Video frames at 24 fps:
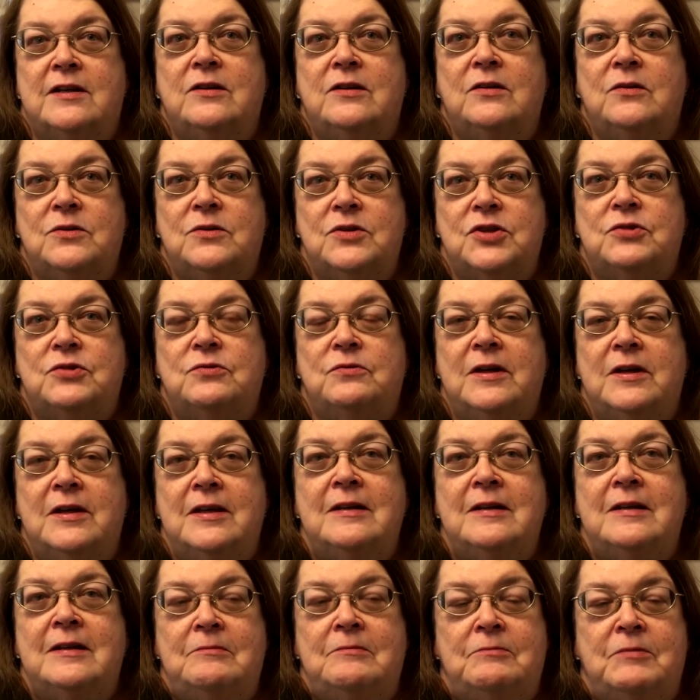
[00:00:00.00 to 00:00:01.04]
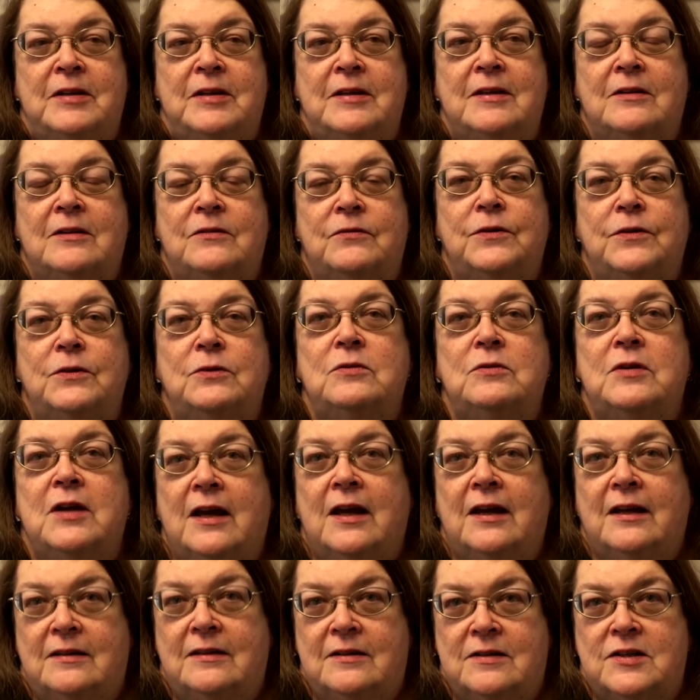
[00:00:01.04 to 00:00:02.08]
I noticed really within a few
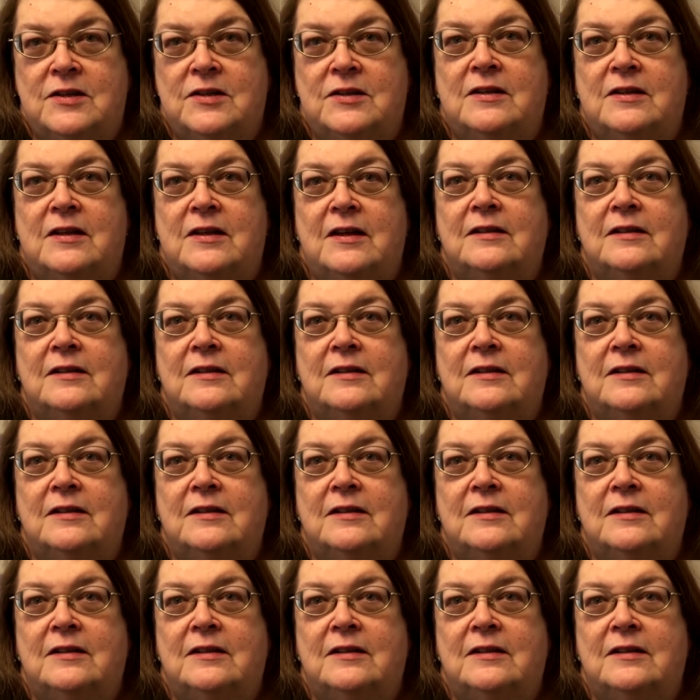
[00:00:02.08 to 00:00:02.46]
days